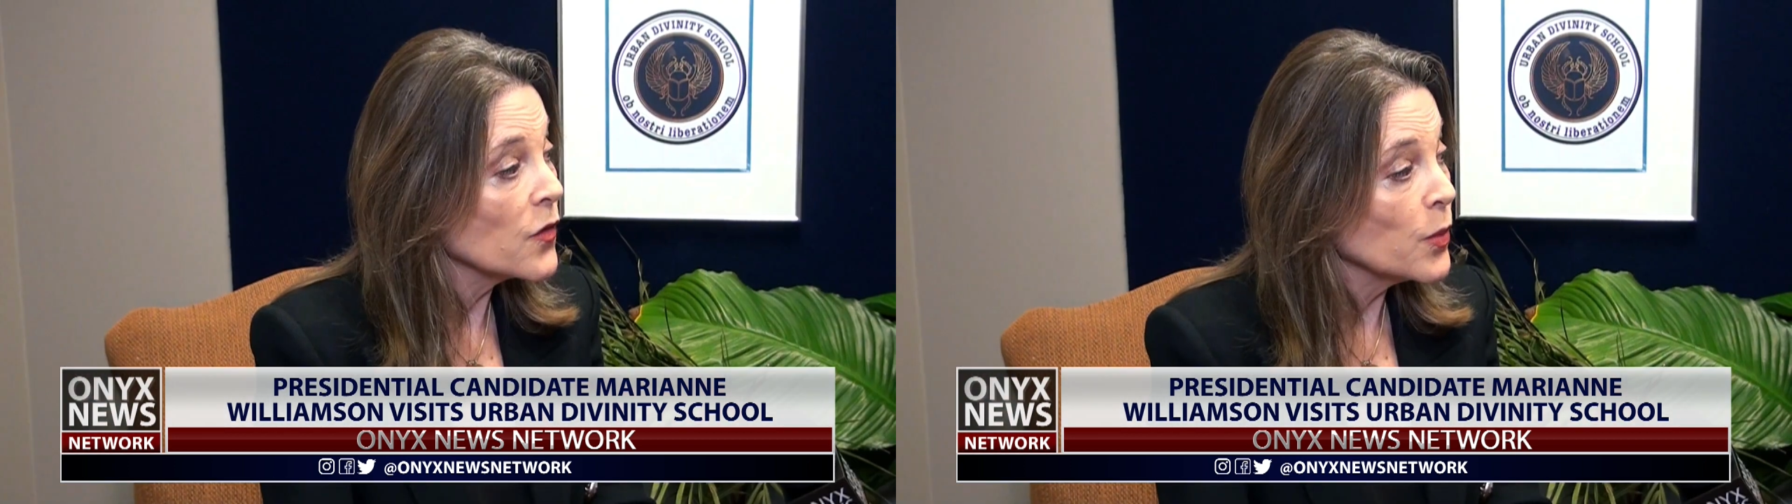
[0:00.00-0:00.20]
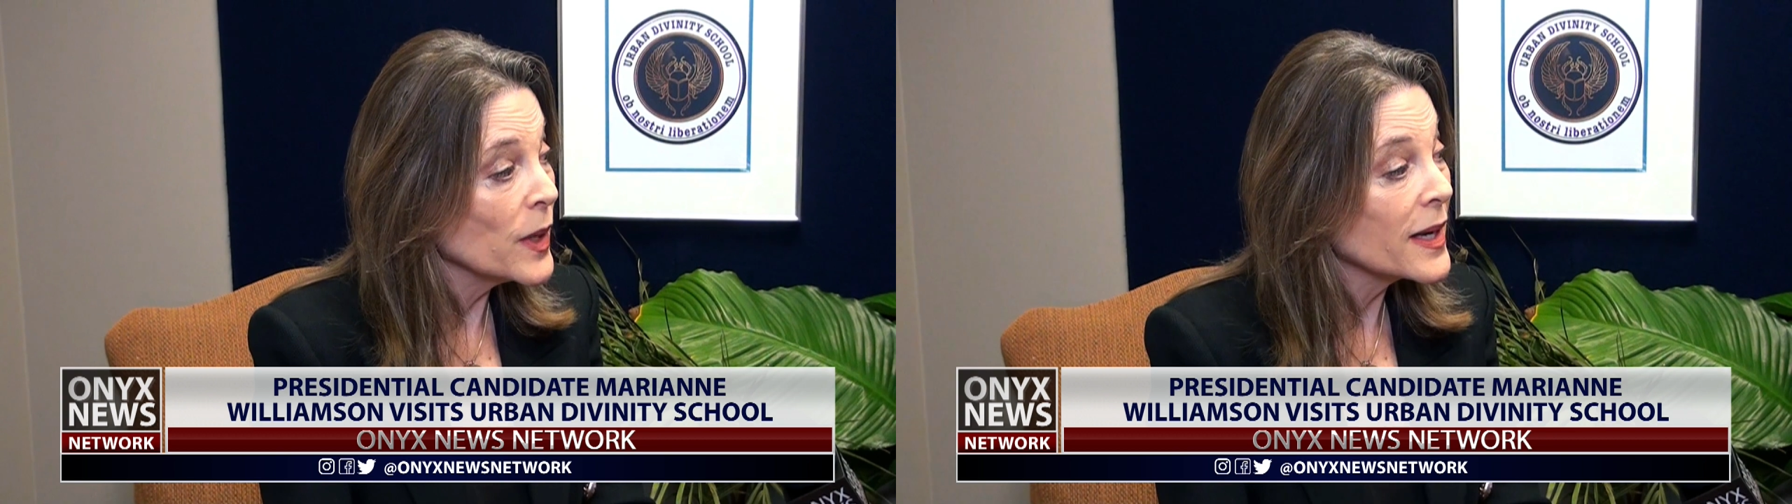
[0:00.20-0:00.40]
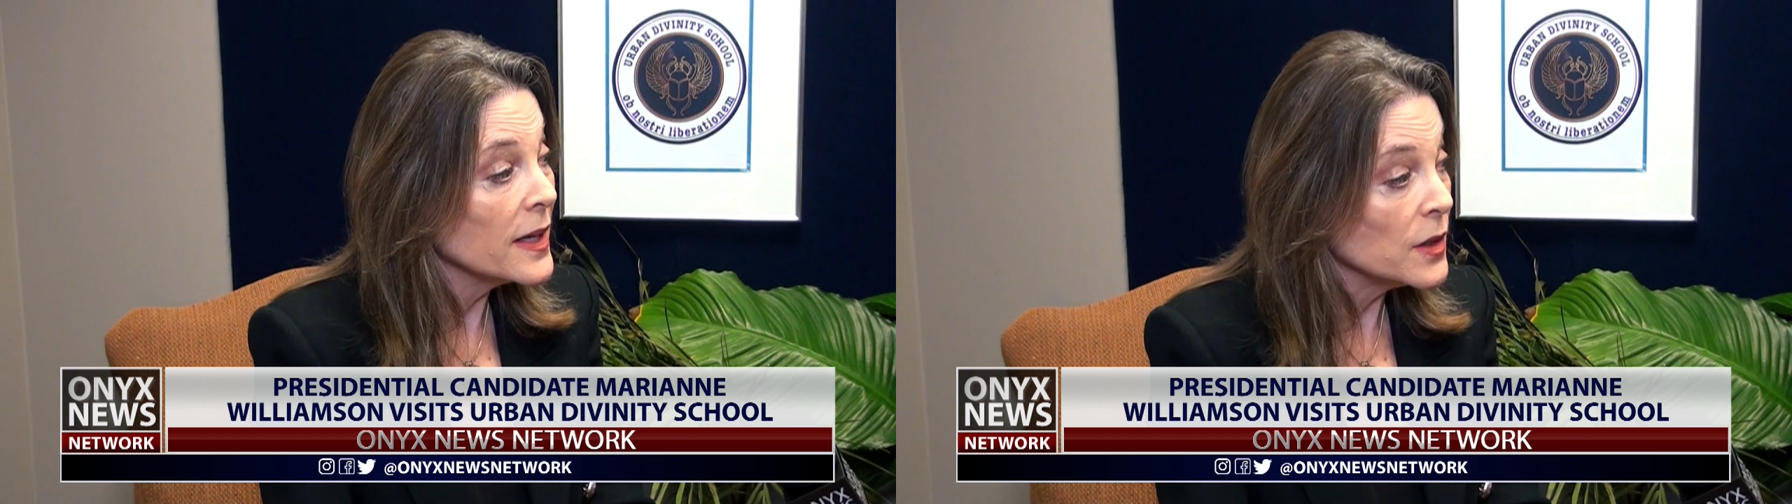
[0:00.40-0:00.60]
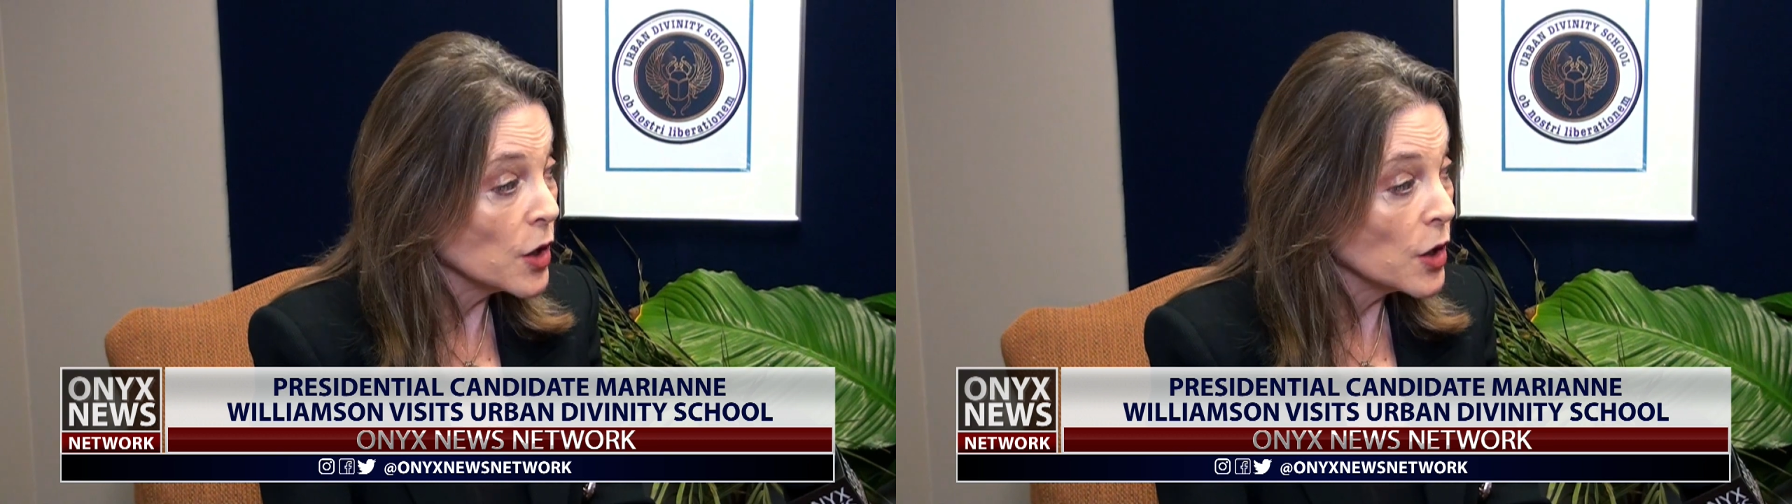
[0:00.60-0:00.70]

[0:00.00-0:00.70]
government can